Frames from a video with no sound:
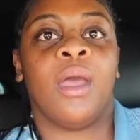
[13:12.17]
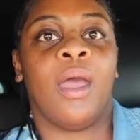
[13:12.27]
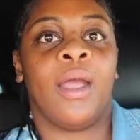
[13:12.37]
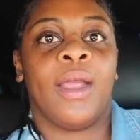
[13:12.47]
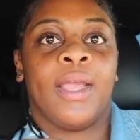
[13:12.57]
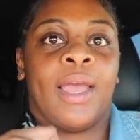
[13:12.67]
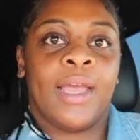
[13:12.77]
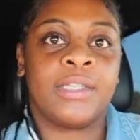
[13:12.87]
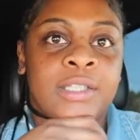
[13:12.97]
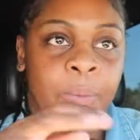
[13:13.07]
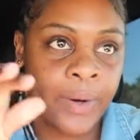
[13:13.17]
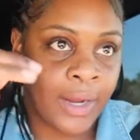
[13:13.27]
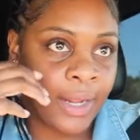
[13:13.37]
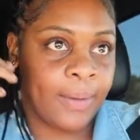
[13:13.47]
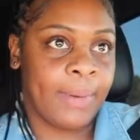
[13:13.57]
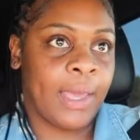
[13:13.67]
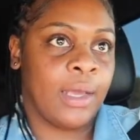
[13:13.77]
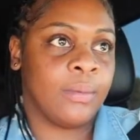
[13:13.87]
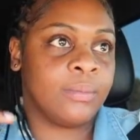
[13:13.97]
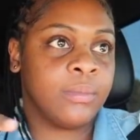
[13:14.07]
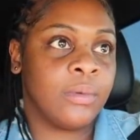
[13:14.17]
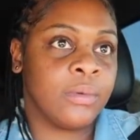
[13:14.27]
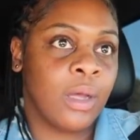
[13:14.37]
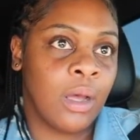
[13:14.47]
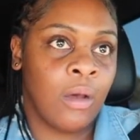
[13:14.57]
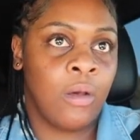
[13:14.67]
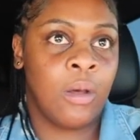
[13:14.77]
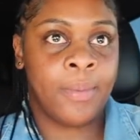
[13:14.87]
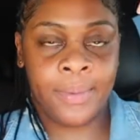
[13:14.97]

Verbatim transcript: All right, guys. So we're headed back home.